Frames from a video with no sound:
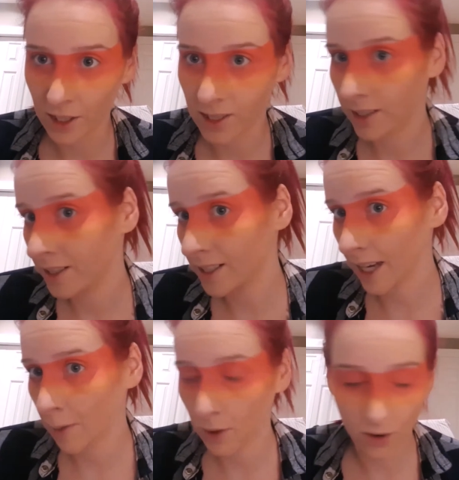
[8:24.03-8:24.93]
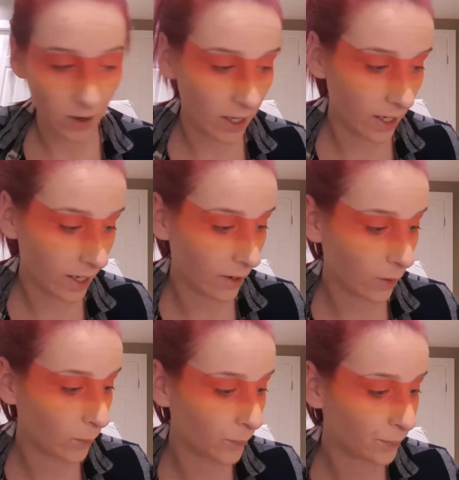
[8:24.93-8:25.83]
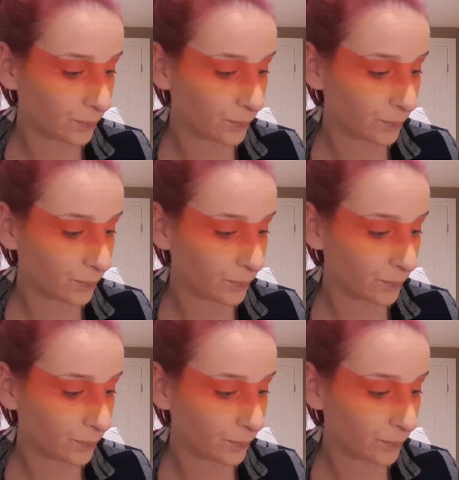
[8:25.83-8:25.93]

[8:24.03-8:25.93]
does on this camera right now.